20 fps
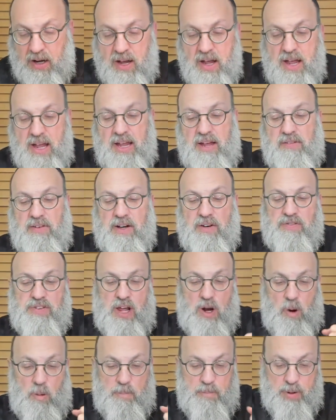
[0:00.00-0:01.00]
Even if they
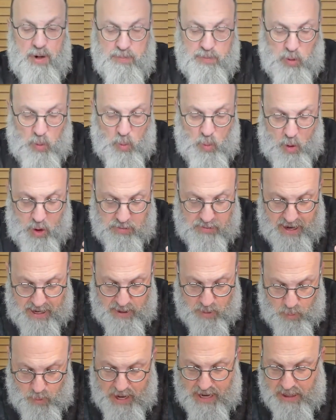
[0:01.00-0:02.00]
don't put up the wall right
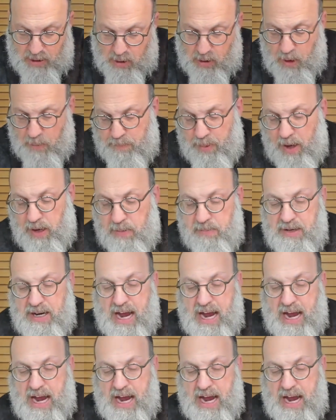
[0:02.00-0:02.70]
away, I'll call